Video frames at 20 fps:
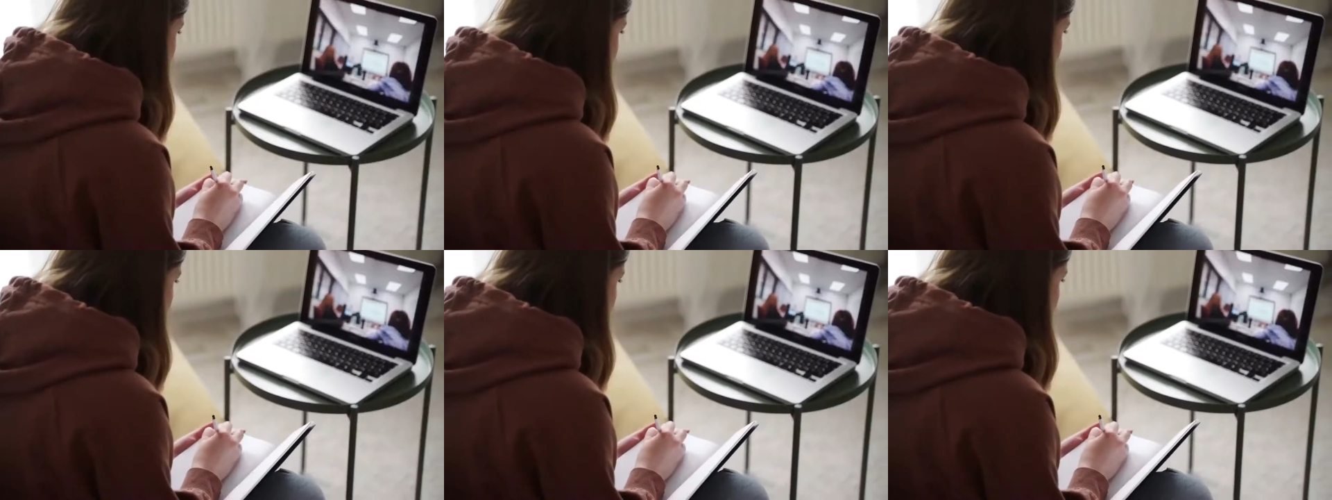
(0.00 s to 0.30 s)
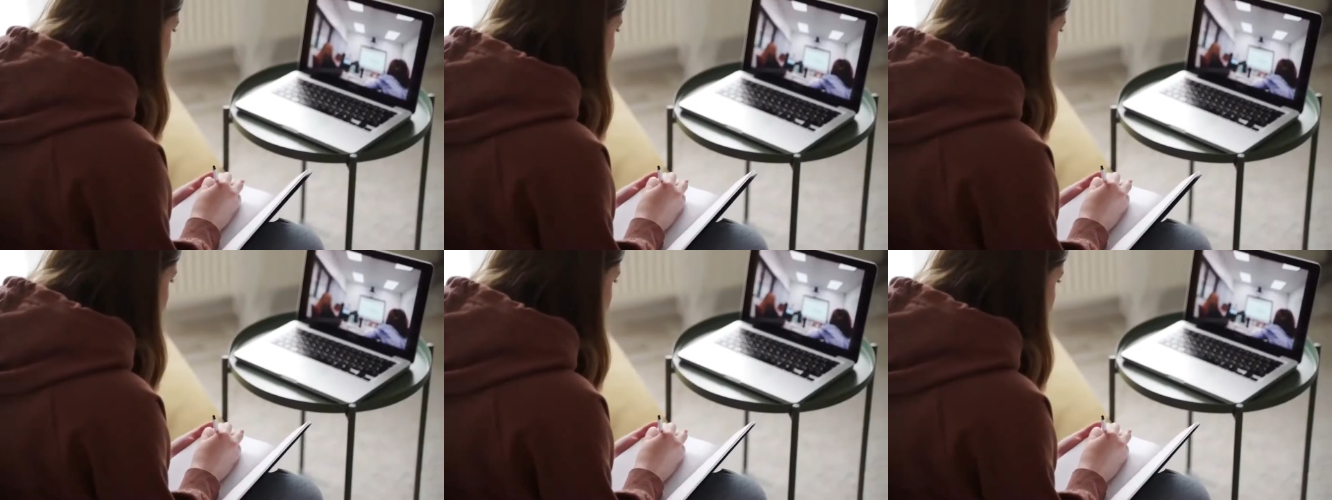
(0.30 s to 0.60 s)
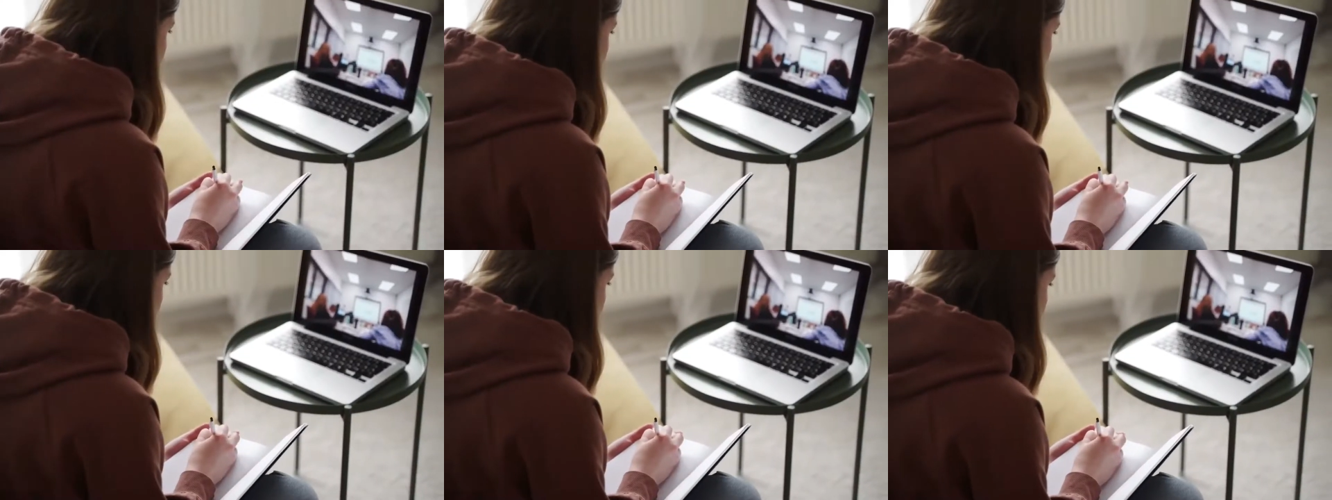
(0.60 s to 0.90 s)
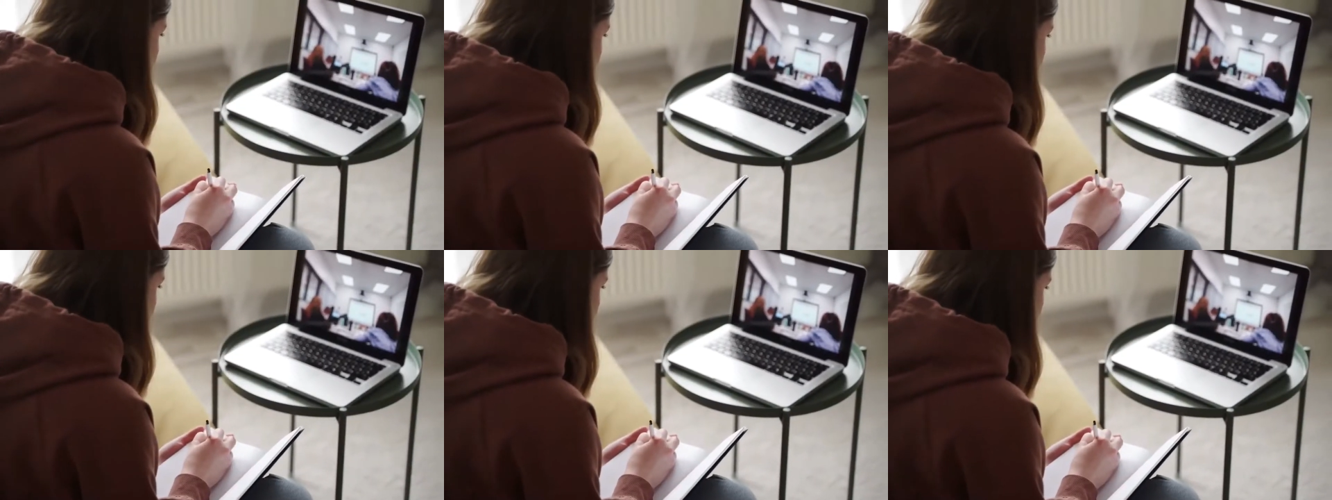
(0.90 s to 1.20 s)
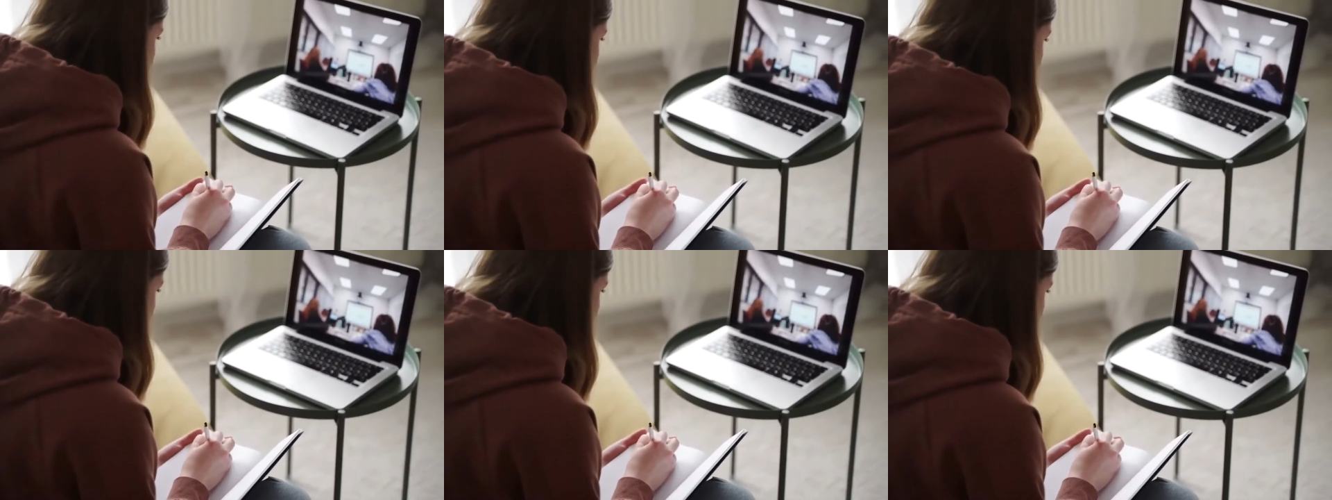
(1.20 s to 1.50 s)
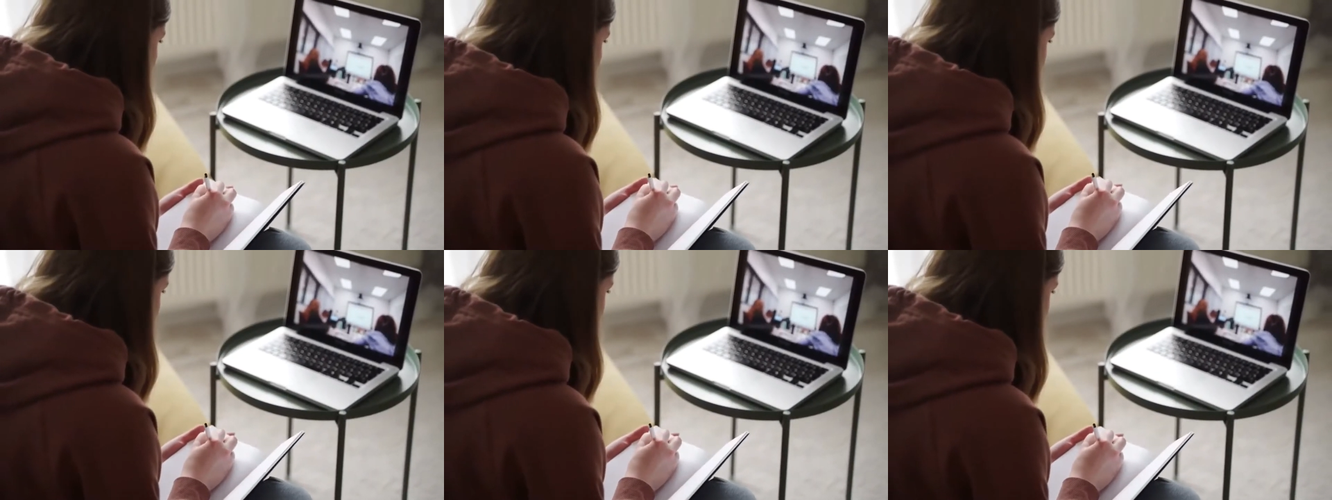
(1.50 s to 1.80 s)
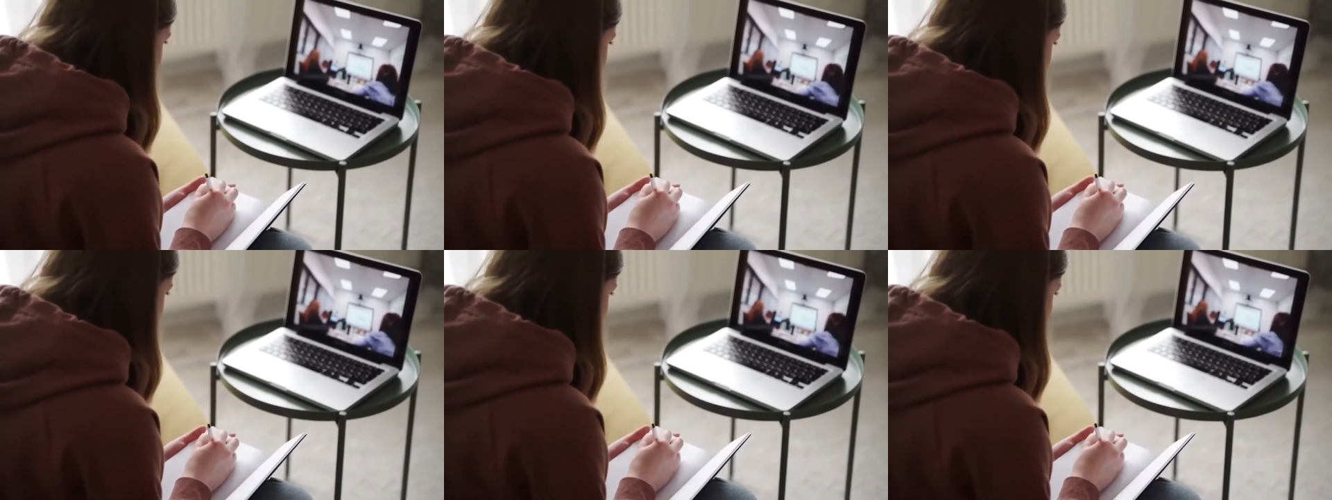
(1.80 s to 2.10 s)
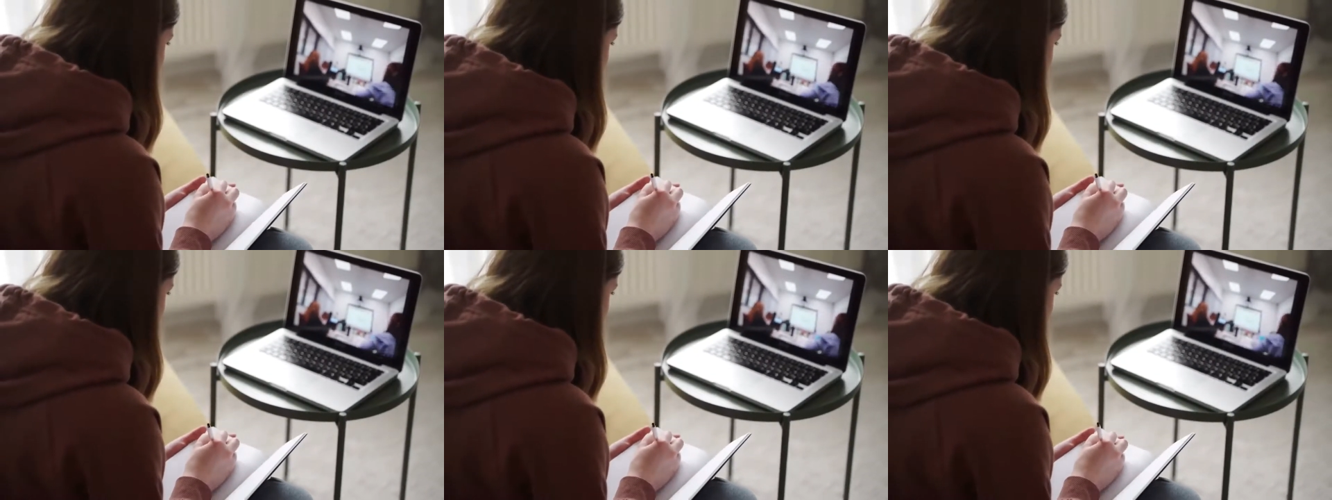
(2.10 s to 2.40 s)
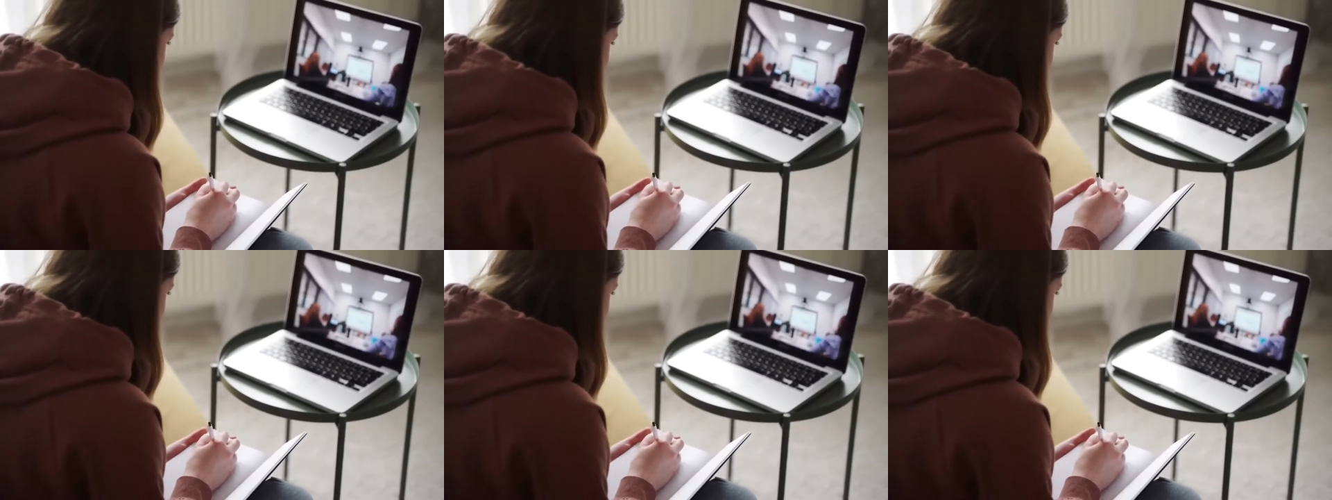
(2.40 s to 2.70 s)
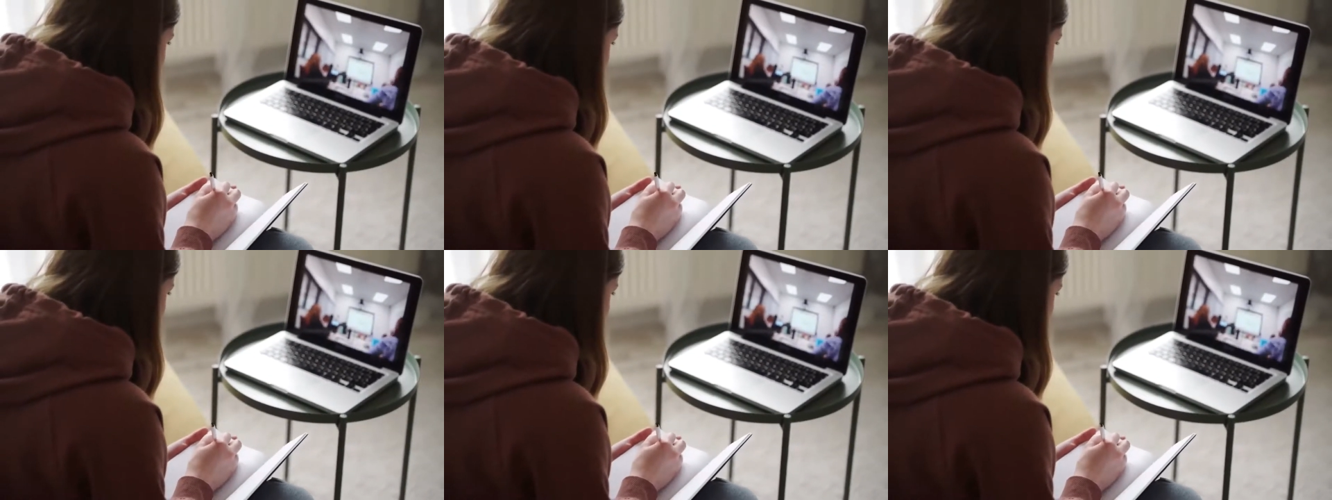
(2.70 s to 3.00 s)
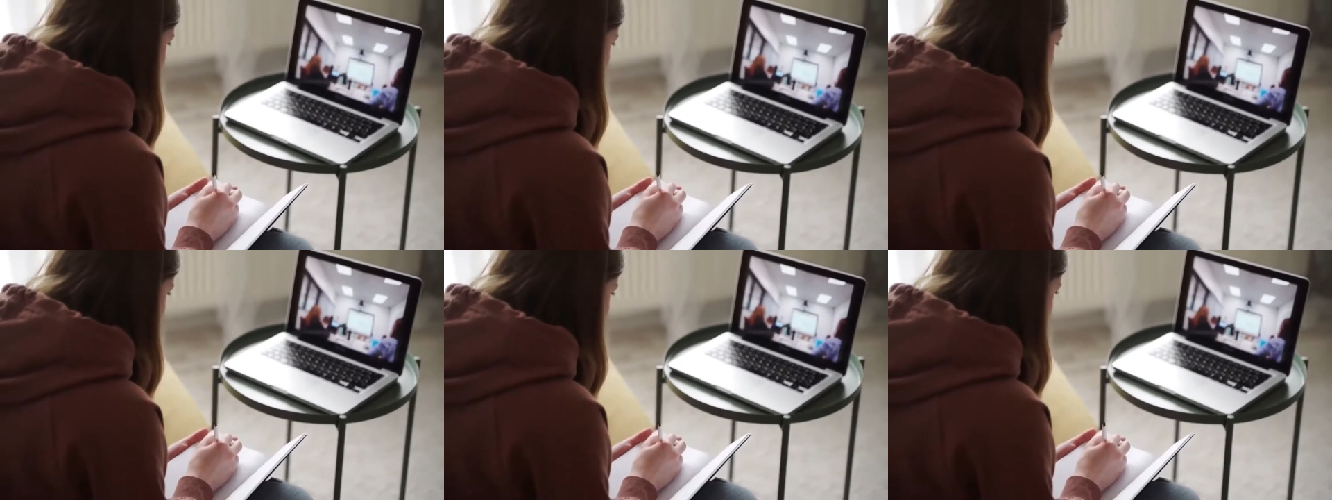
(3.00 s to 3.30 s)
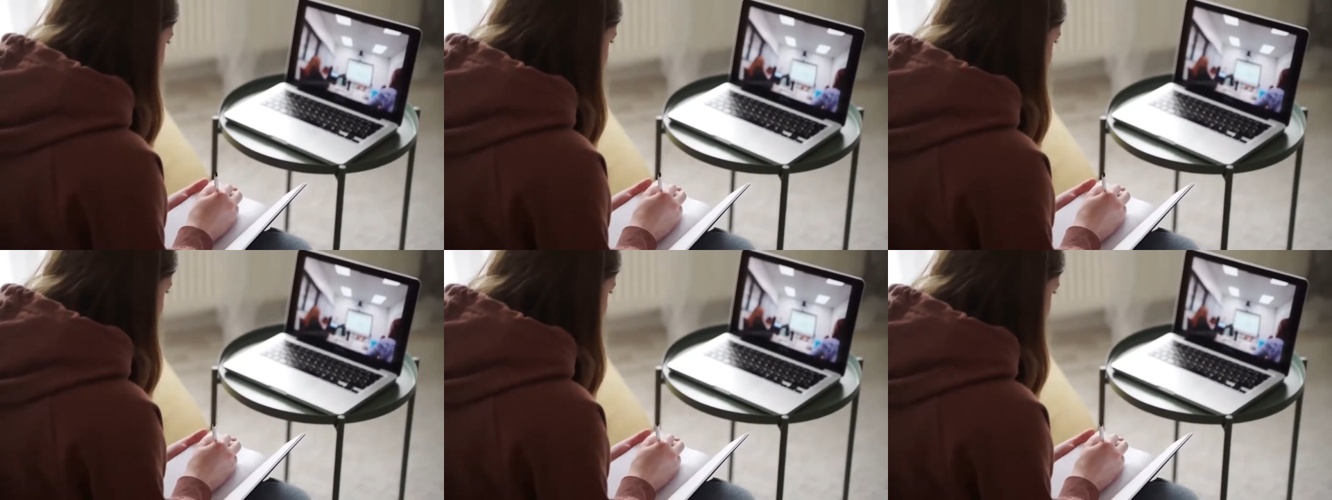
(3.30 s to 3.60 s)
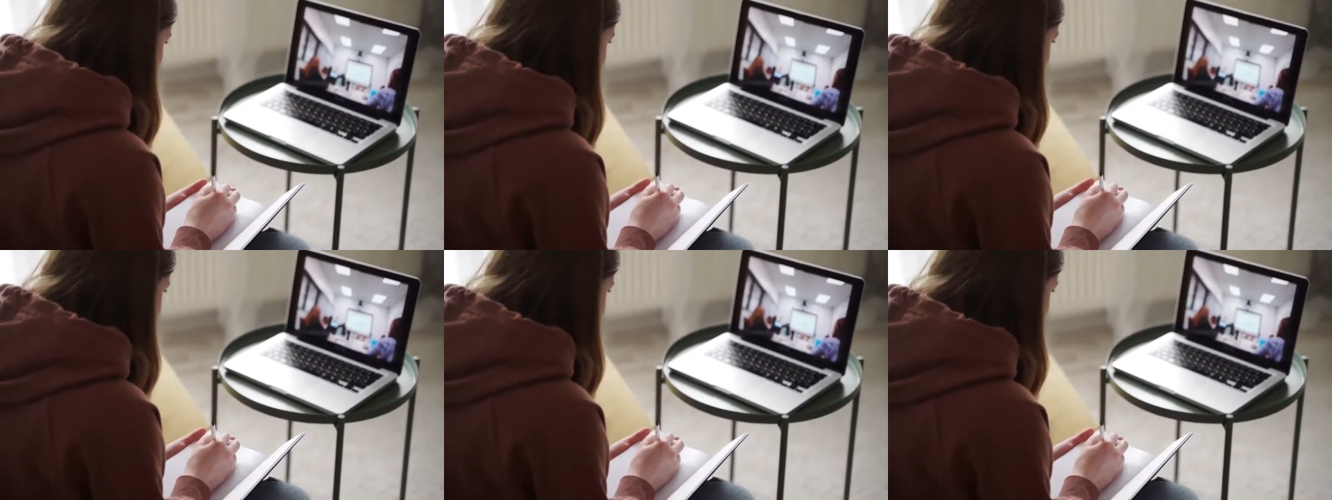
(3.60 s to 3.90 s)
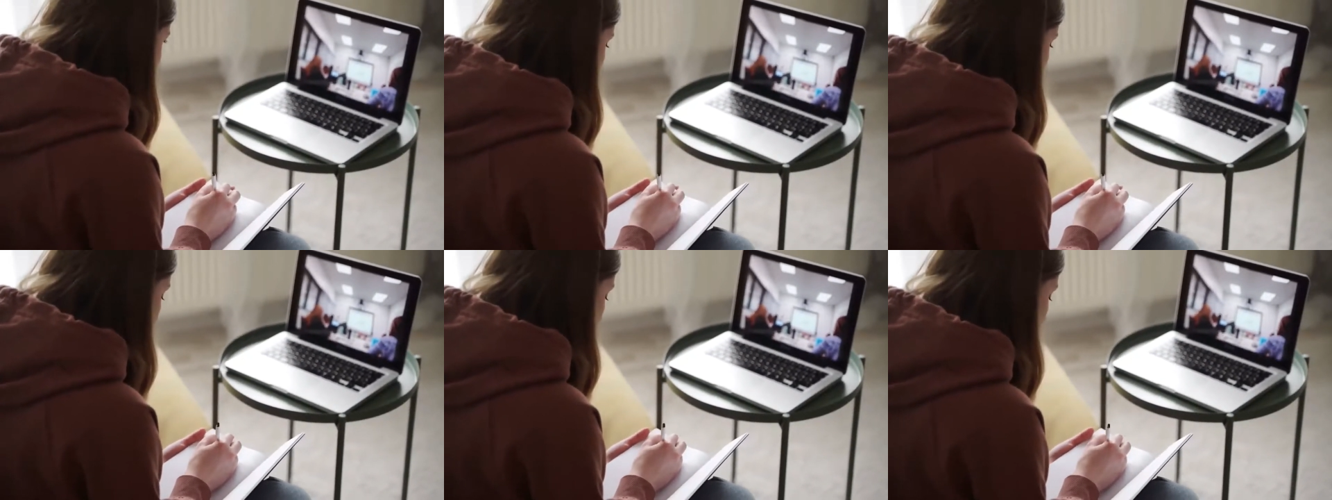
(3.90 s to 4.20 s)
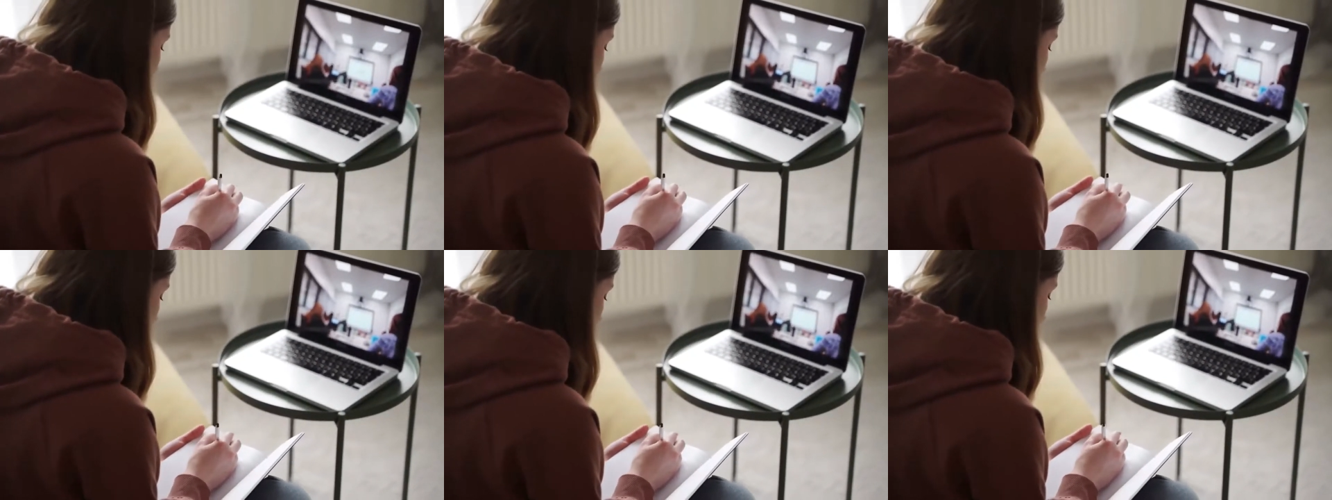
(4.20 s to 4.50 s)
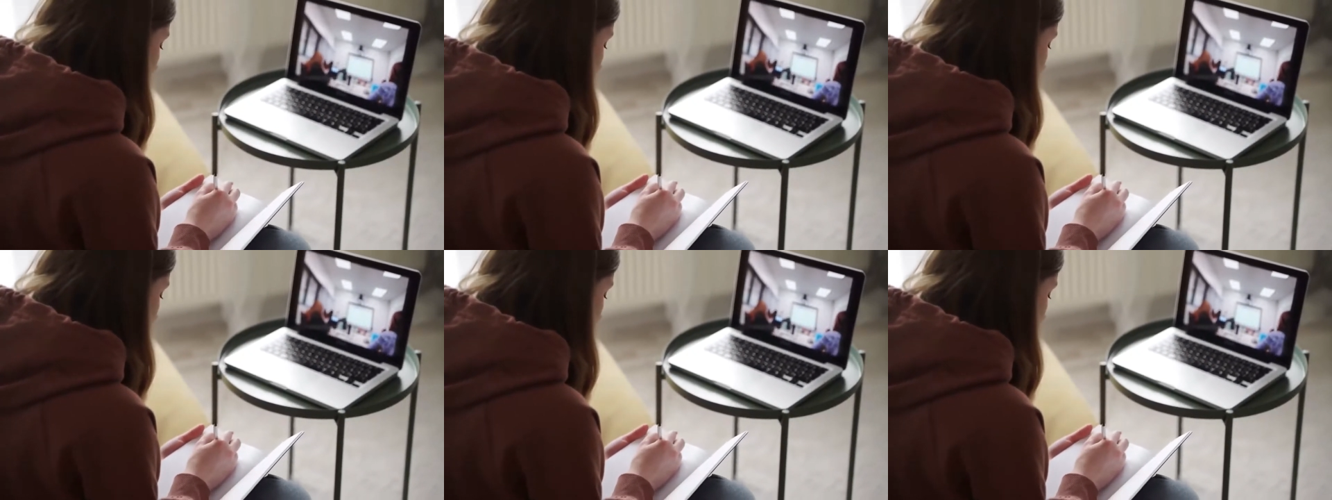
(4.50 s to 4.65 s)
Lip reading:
No face is visible, so there are no lips to read.